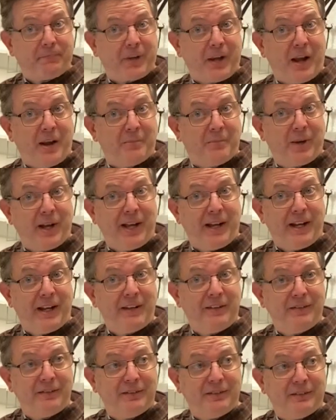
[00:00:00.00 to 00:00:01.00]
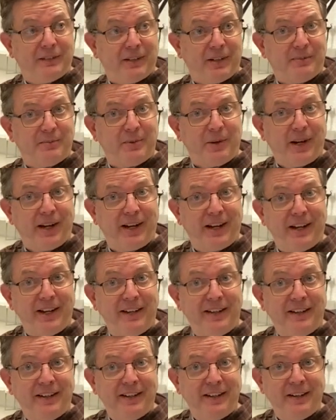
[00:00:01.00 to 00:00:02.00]
I'm waiting,
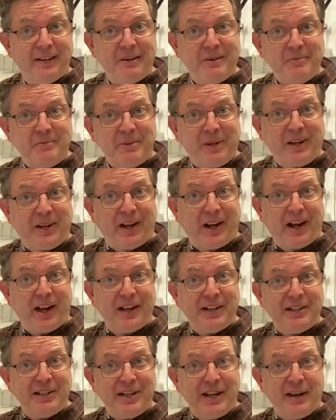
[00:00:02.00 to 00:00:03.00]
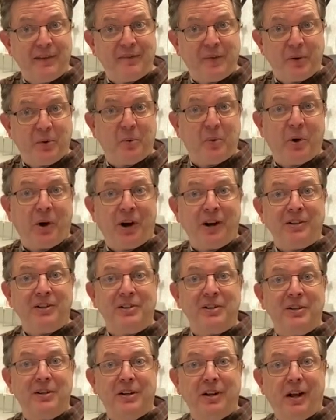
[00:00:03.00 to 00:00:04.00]
because if it
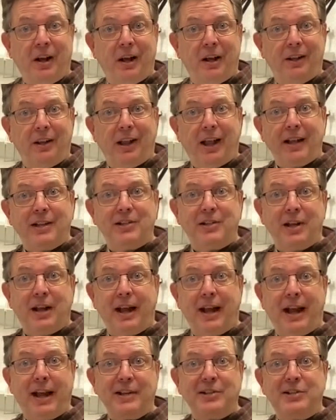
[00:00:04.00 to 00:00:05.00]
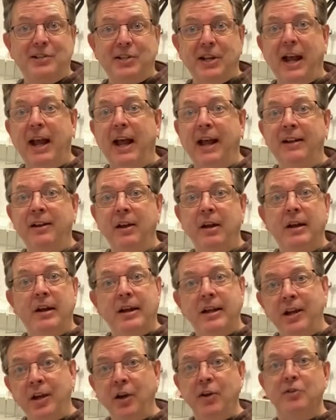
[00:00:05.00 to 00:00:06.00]
worked, Alexa has said,
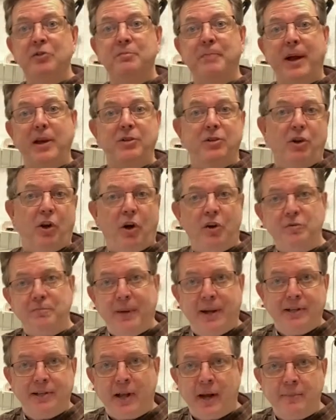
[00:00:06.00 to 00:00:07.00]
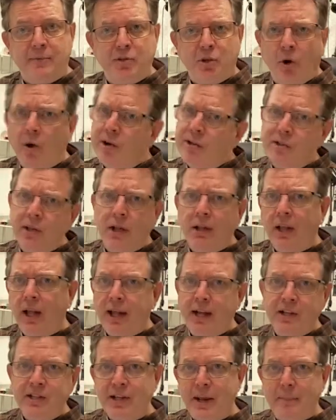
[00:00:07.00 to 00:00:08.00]
here's Pastor Karl's Bedtime Stories, the
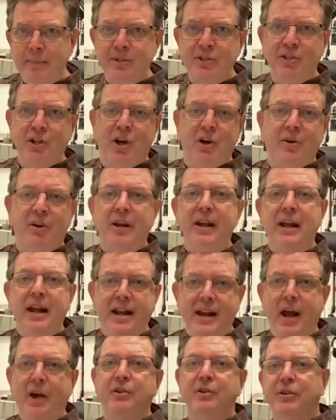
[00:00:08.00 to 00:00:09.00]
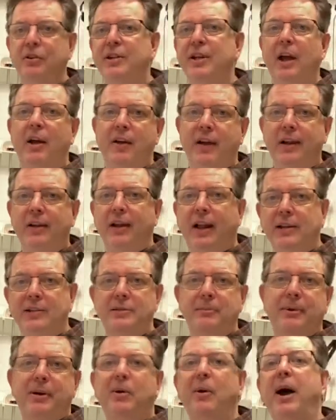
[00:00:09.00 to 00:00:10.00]
latest episode. And now you're yelling, Alexa,
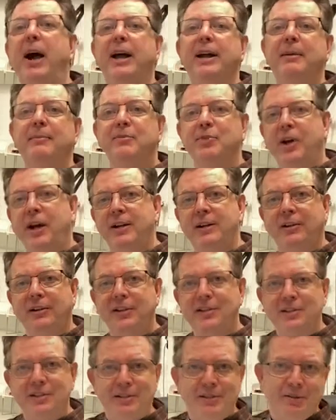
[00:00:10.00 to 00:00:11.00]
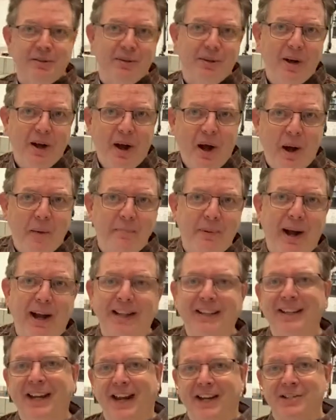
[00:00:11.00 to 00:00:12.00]
be quiet. I'm trying to listen to a
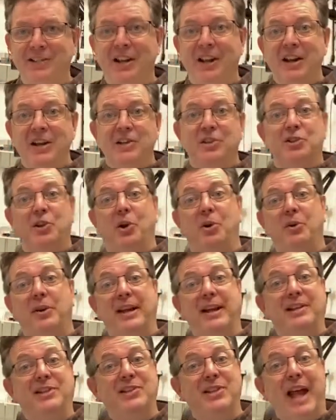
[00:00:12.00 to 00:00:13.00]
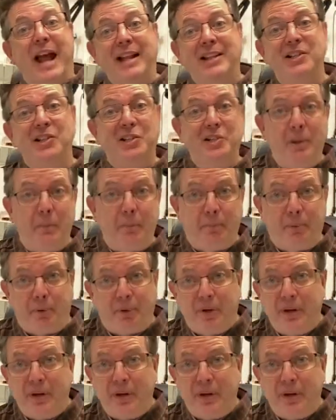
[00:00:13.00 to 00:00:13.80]
podcast. So it's that simple.